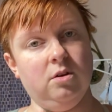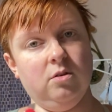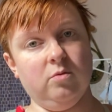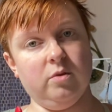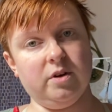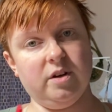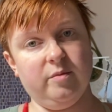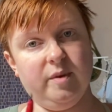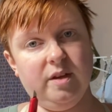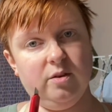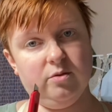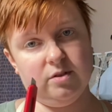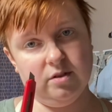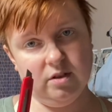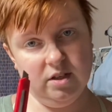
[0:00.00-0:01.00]
We're going to be
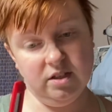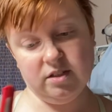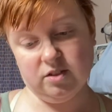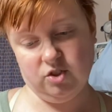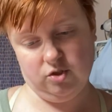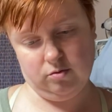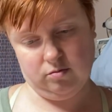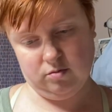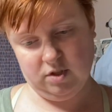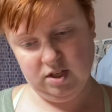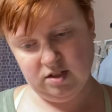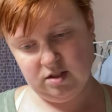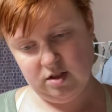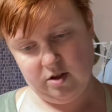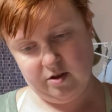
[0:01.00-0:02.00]
using this
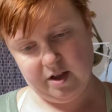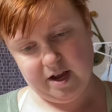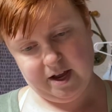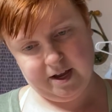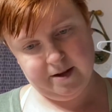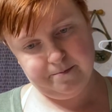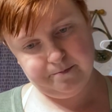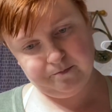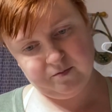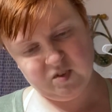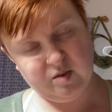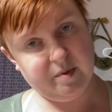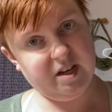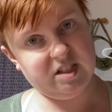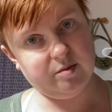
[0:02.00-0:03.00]
little guy to
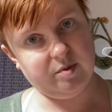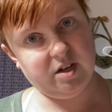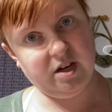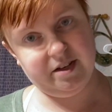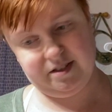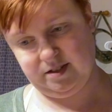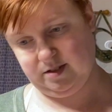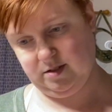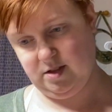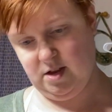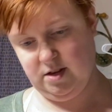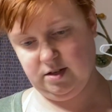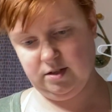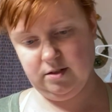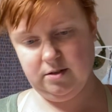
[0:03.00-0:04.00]
make some cuts in
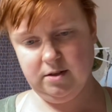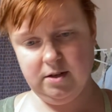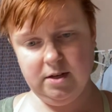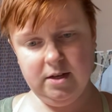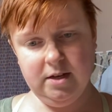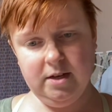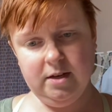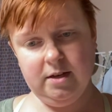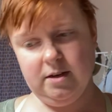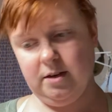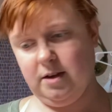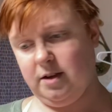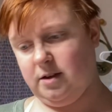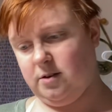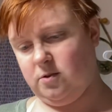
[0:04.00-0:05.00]
these.
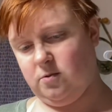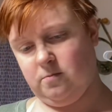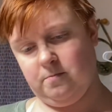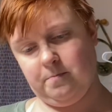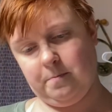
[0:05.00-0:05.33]
Now,